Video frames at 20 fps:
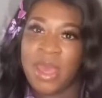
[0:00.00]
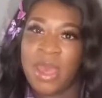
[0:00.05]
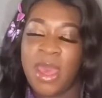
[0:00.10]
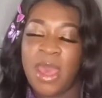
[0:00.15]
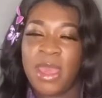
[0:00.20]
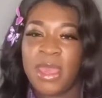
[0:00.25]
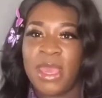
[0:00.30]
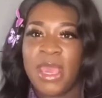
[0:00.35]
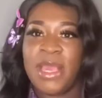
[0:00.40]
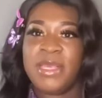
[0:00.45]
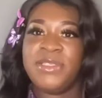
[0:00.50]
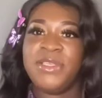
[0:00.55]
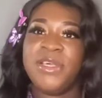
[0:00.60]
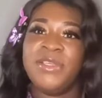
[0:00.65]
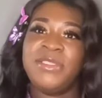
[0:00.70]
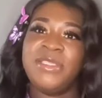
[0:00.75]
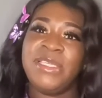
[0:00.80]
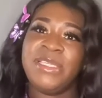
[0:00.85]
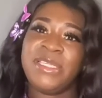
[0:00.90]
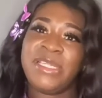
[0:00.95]
Okay,
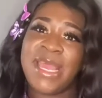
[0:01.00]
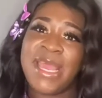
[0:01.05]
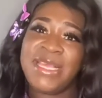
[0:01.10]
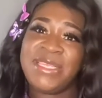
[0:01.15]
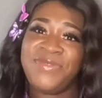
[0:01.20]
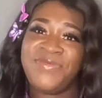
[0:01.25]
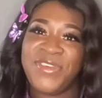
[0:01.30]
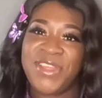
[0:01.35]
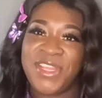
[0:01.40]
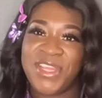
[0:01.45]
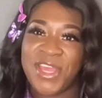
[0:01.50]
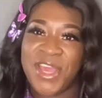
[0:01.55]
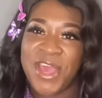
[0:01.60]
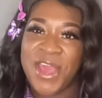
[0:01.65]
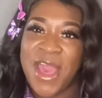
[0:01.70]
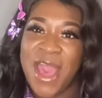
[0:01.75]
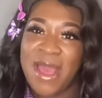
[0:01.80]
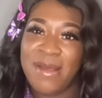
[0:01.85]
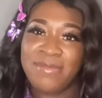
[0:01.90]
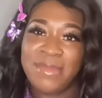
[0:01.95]
so today's
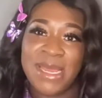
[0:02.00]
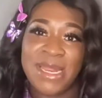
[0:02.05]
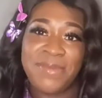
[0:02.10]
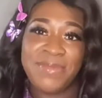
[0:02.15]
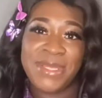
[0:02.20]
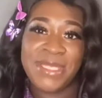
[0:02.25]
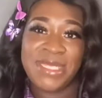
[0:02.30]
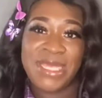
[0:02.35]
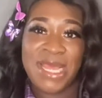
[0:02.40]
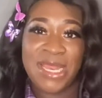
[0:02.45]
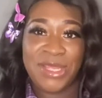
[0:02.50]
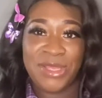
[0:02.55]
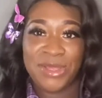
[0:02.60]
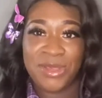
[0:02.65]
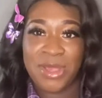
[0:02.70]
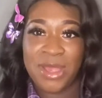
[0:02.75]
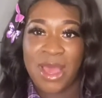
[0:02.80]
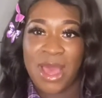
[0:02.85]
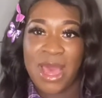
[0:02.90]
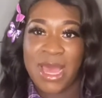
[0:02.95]
video, I'm going to be telling
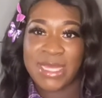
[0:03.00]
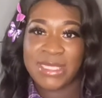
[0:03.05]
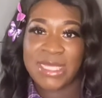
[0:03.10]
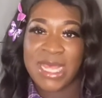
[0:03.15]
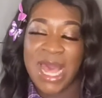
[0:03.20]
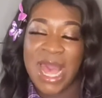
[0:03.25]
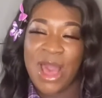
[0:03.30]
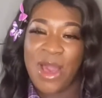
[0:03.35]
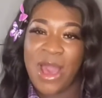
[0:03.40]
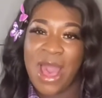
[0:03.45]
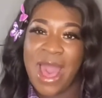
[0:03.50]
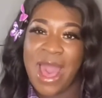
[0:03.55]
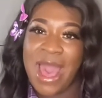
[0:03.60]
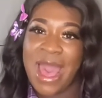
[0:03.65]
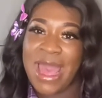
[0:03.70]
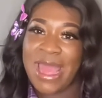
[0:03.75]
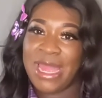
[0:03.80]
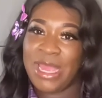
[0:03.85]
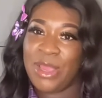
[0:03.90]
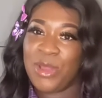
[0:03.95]
you guys how
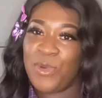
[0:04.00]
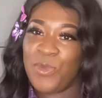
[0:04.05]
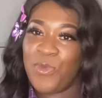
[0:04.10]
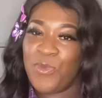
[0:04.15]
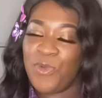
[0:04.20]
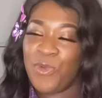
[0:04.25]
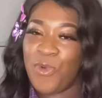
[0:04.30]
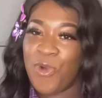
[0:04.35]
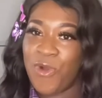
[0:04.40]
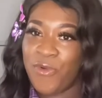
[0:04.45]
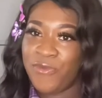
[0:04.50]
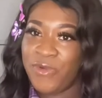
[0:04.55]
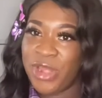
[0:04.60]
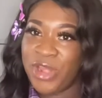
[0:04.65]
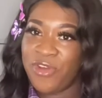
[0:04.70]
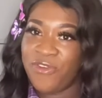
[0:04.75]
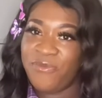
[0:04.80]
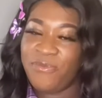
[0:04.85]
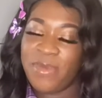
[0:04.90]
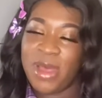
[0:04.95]
I got
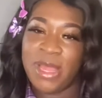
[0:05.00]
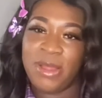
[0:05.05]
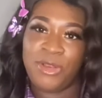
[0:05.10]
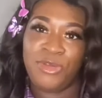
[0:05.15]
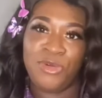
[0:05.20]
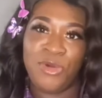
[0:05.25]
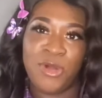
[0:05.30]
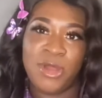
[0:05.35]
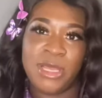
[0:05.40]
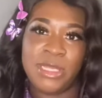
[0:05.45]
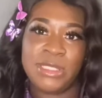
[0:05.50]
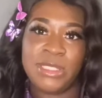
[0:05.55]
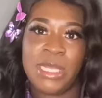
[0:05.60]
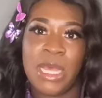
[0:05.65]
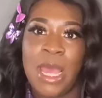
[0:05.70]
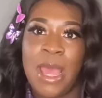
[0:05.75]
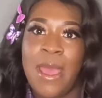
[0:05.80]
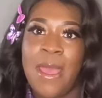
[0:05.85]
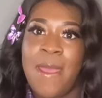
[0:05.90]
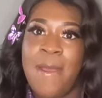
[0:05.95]
rid of my daughter's
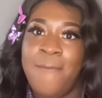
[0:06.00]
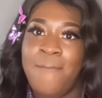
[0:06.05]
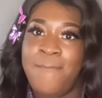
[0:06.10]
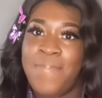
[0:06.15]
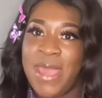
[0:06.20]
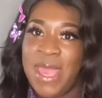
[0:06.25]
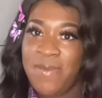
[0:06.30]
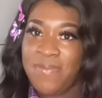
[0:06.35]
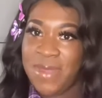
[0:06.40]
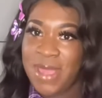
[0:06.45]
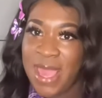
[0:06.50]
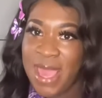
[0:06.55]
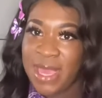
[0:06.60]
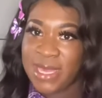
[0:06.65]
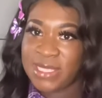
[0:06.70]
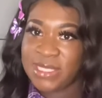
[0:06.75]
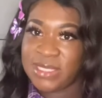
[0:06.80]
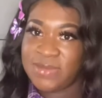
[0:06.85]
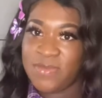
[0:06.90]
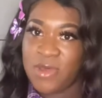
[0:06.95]
baby
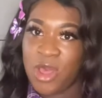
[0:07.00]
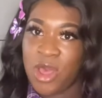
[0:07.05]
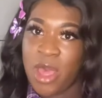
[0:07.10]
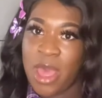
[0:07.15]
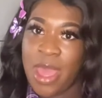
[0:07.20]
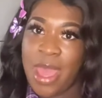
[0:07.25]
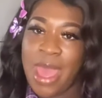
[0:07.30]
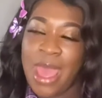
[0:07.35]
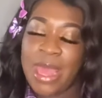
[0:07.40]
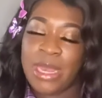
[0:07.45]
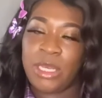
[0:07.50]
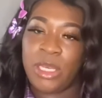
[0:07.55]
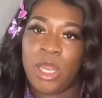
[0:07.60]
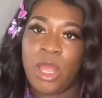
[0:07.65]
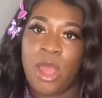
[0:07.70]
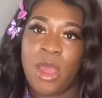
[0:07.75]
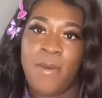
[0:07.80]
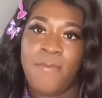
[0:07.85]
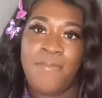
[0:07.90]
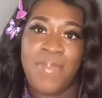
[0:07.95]
eczema and
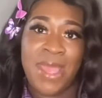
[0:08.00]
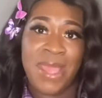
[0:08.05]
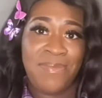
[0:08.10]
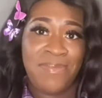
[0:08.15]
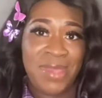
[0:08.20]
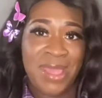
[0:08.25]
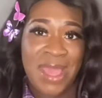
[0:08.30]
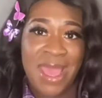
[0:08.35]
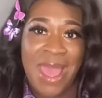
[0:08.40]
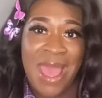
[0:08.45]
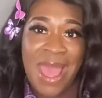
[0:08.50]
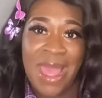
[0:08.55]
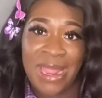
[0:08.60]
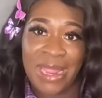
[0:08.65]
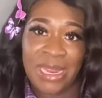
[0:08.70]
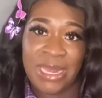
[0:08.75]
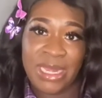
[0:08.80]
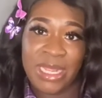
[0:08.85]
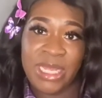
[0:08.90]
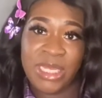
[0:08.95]
her baby
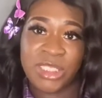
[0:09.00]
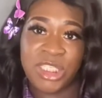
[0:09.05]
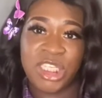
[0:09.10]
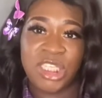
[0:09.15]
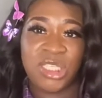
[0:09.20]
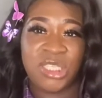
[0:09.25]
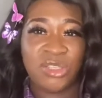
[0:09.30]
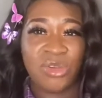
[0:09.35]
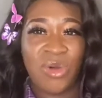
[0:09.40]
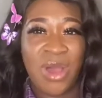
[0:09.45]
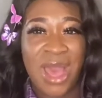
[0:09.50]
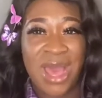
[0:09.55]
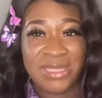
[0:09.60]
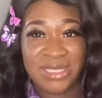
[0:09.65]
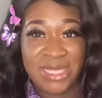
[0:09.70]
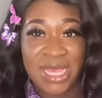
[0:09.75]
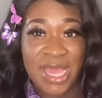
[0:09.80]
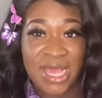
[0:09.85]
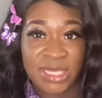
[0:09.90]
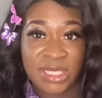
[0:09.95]
acne. She still
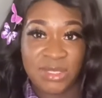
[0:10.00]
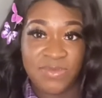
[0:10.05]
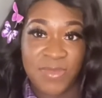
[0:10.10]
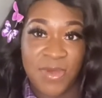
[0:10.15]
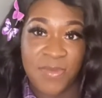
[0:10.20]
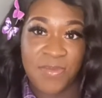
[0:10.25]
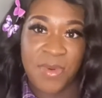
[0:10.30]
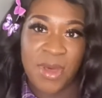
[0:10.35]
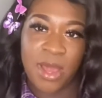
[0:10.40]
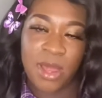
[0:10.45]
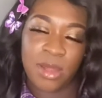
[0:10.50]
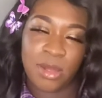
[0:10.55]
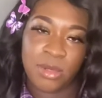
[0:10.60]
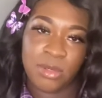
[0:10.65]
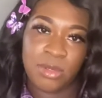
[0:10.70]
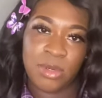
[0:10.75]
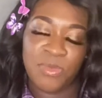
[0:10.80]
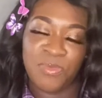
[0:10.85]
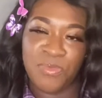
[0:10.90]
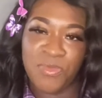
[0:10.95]
has eczema, but
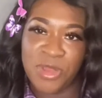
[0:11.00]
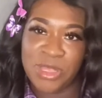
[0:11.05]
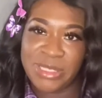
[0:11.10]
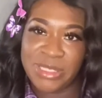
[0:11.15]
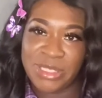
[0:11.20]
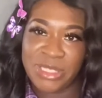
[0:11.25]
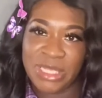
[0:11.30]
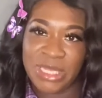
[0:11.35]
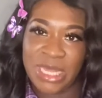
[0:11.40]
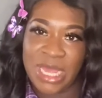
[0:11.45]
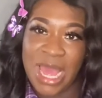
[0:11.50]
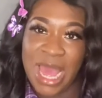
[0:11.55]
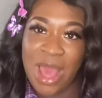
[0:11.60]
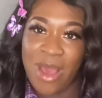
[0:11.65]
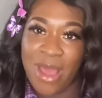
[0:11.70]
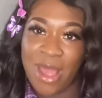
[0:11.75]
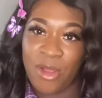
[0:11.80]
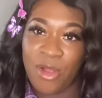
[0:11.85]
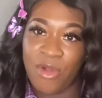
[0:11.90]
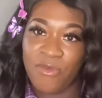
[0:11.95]
mostly
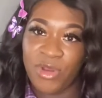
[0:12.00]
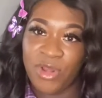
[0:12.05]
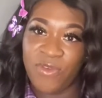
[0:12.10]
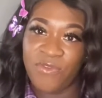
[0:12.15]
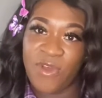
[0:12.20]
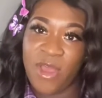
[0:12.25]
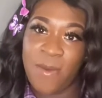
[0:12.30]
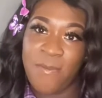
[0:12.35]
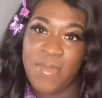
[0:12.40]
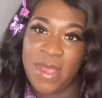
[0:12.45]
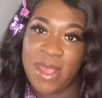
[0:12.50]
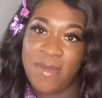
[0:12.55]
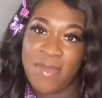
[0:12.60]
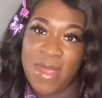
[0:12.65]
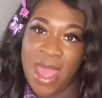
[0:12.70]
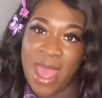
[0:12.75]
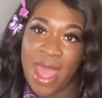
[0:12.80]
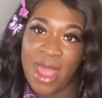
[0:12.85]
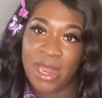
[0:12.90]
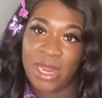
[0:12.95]
how I got rid of her
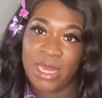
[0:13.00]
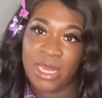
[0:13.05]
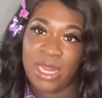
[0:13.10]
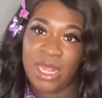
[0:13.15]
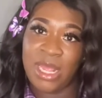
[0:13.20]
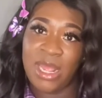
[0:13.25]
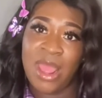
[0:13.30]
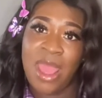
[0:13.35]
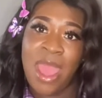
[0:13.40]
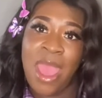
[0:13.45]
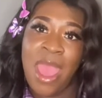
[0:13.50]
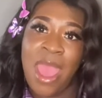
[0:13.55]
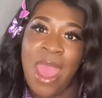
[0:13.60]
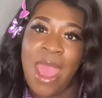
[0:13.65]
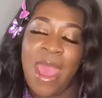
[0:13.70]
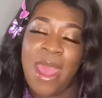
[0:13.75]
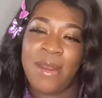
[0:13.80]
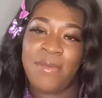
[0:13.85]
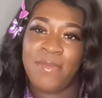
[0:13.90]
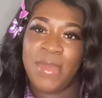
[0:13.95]
baby acne
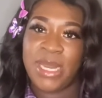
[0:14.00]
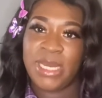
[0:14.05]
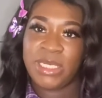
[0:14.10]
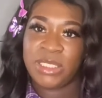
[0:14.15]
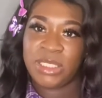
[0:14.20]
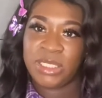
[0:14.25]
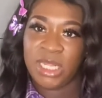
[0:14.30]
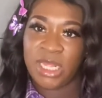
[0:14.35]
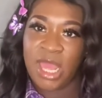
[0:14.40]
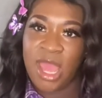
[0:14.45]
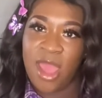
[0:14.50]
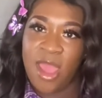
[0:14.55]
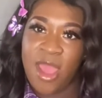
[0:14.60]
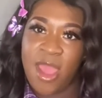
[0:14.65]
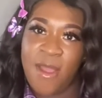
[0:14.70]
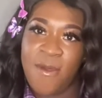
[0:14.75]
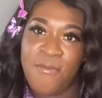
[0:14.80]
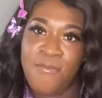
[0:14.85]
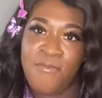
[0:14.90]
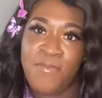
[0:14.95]
and managed to get
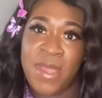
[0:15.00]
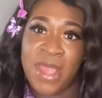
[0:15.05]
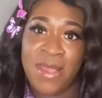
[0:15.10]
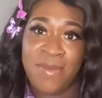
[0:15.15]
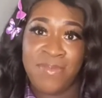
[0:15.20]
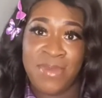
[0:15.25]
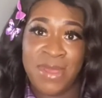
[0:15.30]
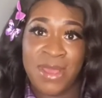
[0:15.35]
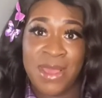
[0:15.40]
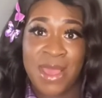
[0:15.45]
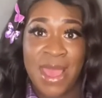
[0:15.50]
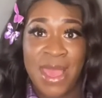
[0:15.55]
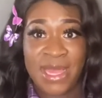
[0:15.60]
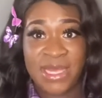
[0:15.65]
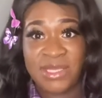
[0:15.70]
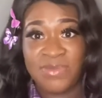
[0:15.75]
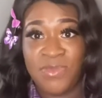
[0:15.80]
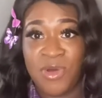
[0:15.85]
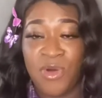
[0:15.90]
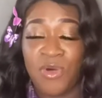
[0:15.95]
her baby
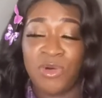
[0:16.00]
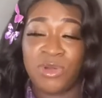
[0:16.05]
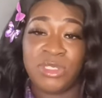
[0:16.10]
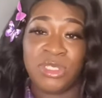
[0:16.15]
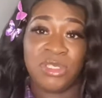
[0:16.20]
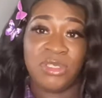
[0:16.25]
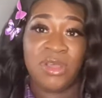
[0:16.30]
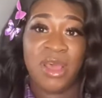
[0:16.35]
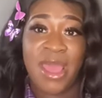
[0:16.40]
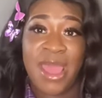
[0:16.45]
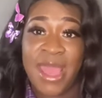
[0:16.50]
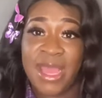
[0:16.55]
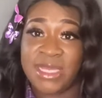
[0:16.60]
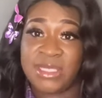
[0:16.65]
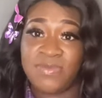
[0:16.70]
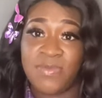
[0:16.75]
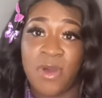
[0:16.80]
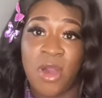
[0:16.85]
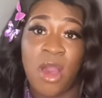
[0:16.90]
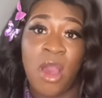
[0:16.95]
eczema or just her
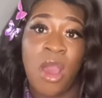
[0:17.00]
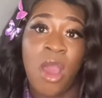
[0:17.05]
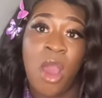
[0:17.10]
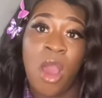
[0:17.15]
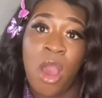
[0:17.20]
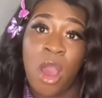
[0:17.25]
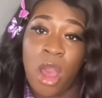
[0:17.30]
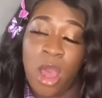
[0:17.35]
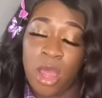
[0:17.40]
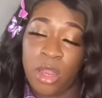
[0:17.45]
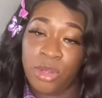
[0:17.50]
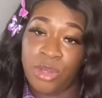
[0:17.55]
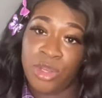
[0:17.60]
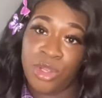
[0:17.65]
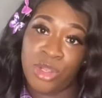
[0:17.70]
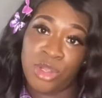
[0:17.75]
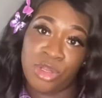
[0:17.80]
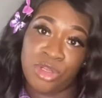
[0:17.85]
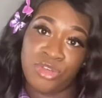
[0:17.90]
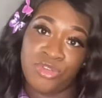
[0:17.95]
eczema under
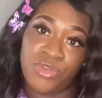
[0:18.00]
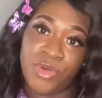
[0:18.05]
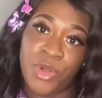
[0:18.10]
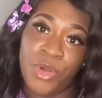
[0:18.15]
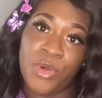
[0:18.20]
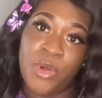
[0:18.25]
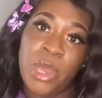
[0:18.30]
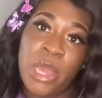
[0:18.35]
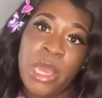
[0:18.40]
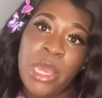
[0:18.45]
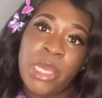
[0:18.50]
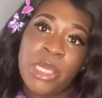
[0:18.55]
control.